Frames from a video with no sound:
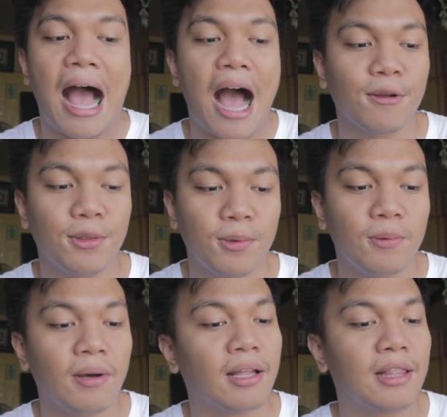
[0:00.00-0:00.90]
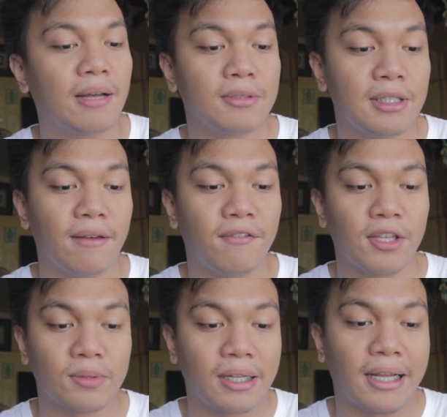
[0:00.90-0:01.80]
How to? I'd love to see a
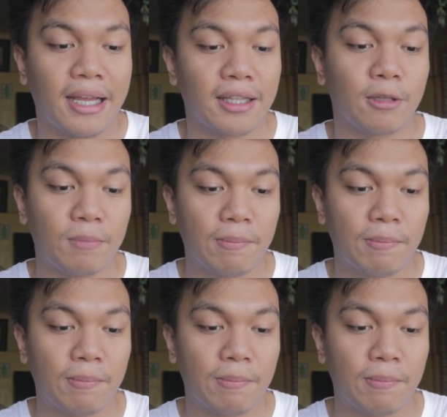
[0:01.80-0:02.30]
video dedicated